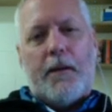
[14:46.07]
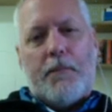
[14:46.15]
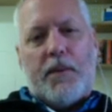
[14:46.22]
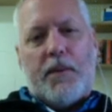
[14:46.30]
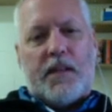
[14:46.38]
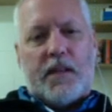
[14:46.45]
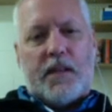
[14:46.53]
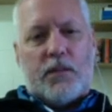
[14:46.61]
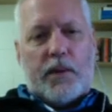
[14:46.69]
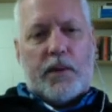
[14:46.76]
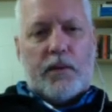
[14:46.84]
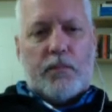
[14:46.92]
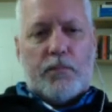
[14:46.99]
But it says
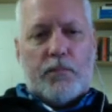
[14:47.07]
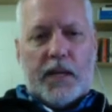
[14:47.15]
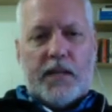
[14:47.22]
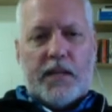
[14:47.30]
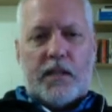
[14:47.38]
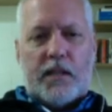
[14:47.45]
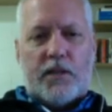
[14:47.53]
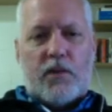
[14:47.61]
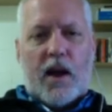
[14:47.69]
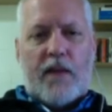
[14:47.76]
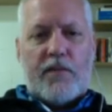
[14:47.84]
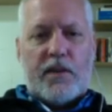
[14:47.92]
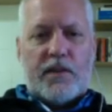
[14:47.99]
replace the
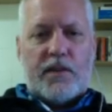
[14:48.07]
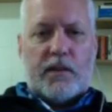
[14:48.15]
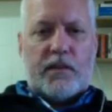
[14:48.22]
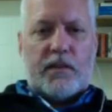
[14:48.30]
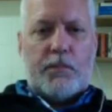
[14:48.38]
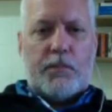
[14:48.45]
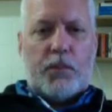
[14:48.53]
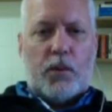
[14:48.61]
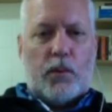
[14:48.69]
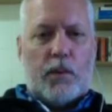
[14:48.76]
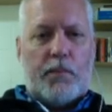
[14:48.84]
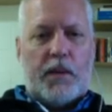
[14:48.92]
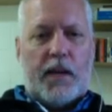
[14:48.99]
drive using zpool
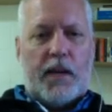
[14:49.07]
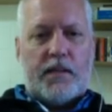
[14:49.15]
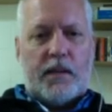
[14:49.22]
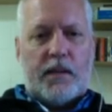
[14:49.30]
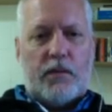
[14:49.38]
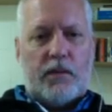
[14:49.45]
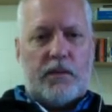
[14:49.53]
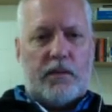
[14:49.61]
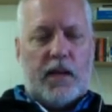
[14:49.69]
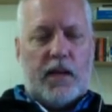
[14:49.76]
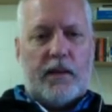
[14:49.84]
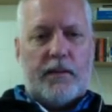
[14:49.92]
replace, and we'll do that.